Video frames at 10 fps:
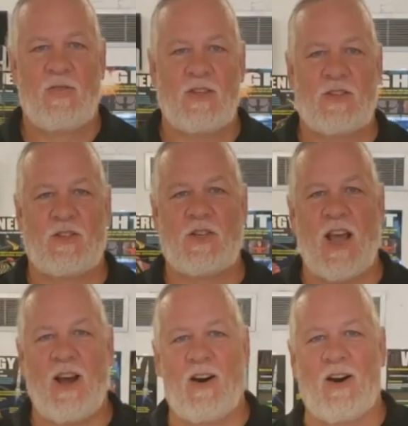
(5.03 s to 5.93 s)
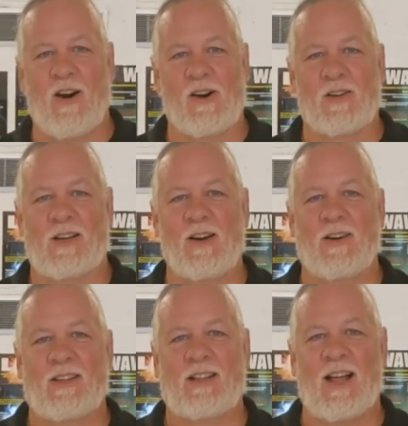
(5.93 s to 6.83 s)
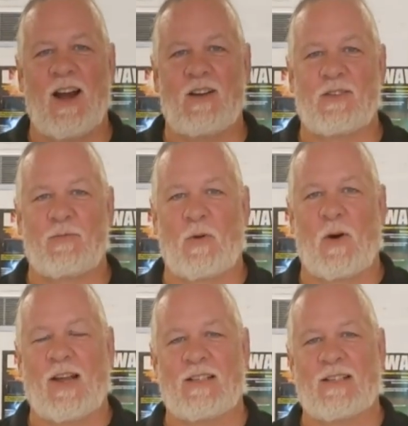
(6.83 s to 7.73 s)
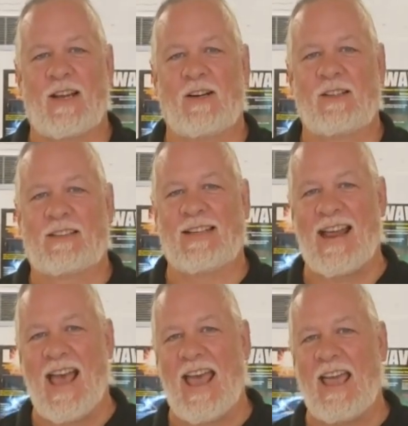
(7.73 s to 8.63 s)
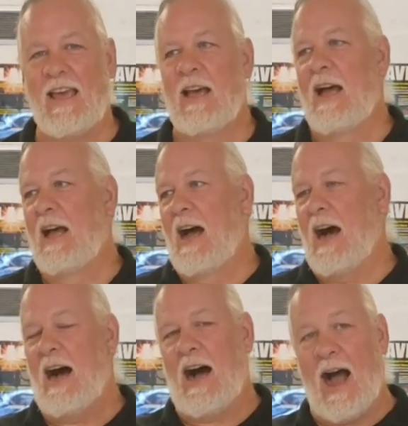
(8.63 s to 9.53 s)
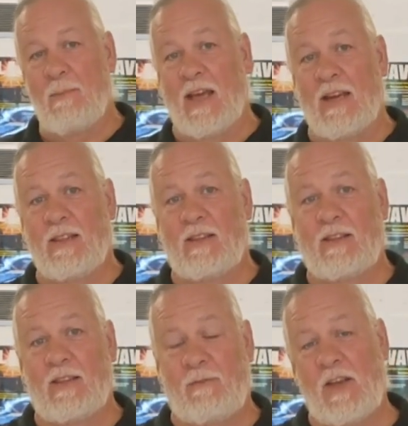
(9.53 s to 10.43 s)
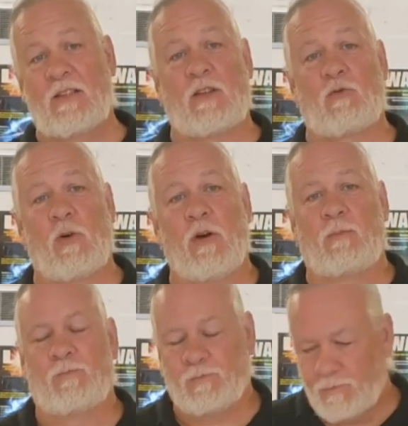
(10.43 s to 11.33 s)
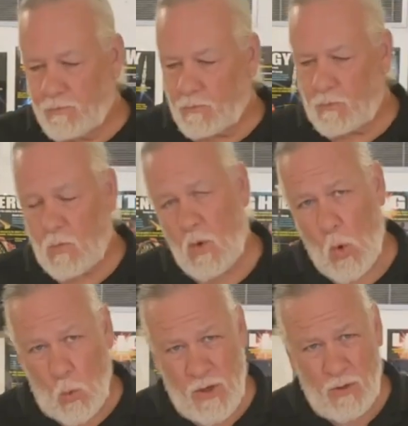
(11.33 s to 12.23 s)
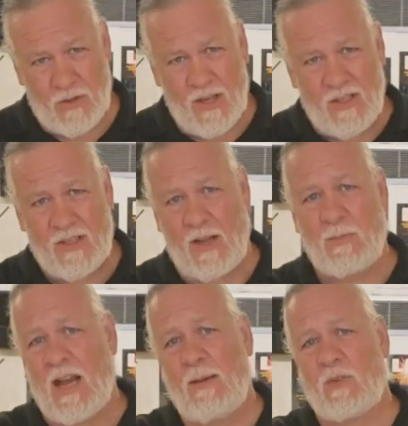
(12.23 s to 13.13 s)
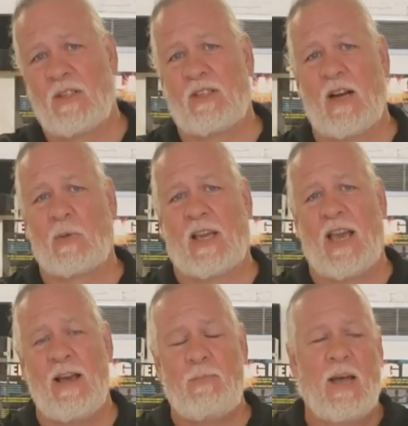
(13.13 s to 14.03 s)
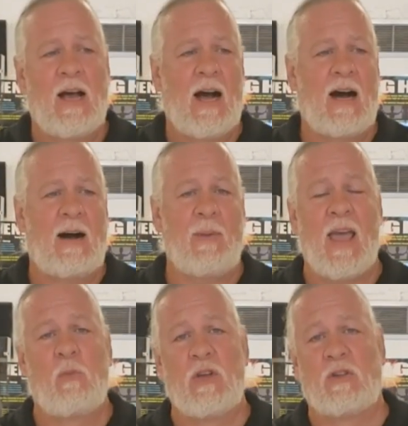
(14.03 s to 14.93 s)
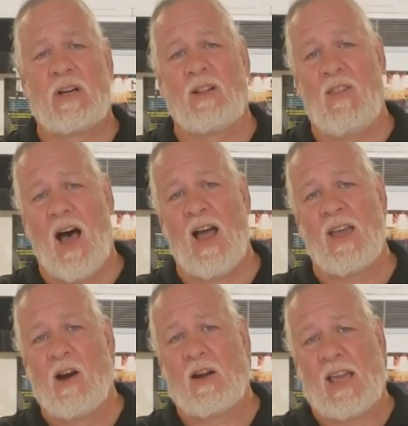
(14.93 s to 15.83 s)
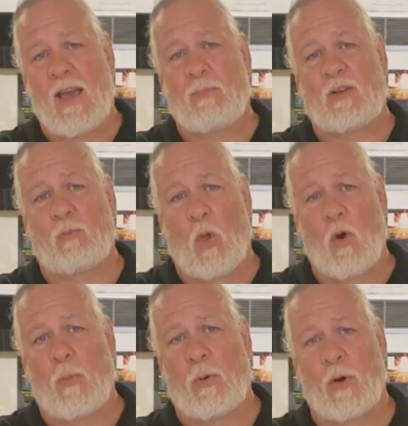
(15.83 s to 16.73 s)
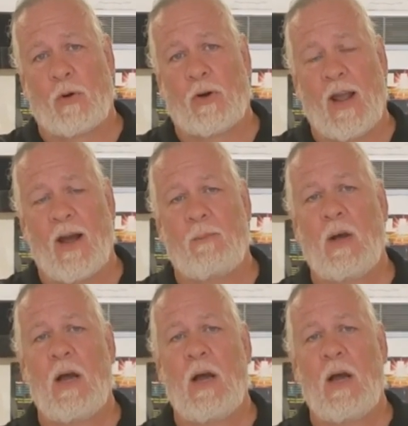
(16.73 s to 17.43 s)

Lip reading: This is J.R. Arnold here at the Clyde Austin 4-H Center, and today I'm in the physics room. We use this sometimes in summer camp, and we use it a lot in our Camp Explorer program.